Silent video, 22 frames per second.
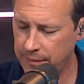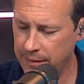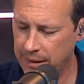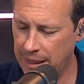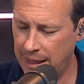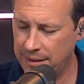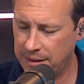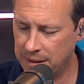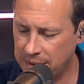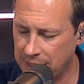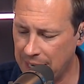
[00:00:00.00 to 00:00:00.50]

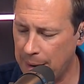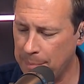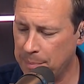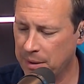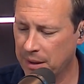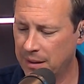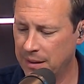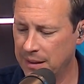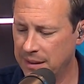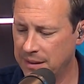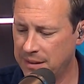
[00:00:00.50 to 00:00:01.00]
At the top of
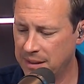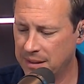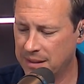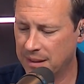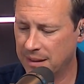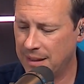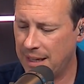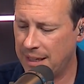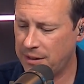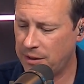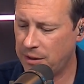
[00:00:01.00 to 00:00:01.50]
the list is
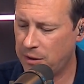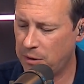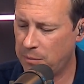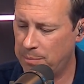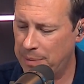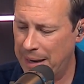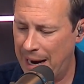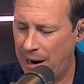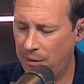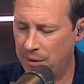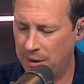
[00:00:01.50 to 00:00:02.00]
electrical
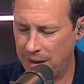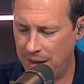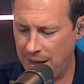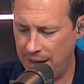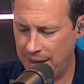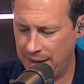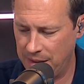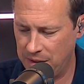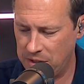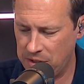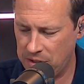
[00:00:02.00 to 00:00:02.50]
power
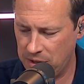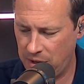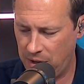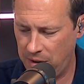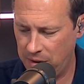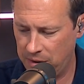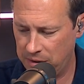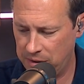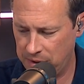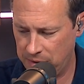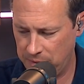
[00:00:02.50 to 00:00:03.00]
line
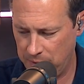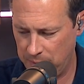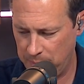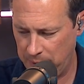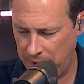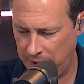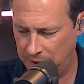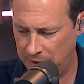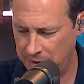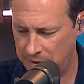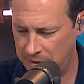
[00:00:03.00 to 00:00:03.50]
installers and
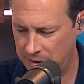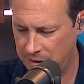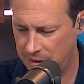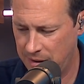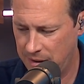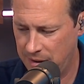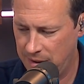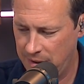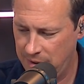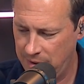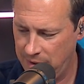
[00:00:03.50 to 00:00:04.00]
repairs.
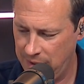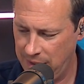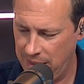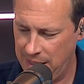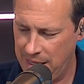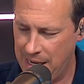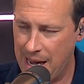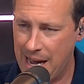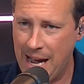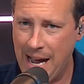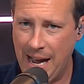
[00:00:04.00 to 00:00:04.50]

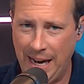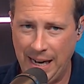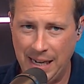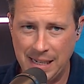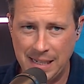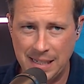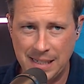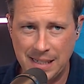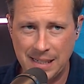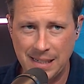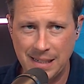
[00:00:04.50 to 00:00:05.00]

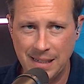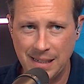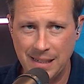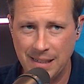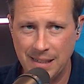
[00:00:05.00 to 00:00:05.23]
Yikes!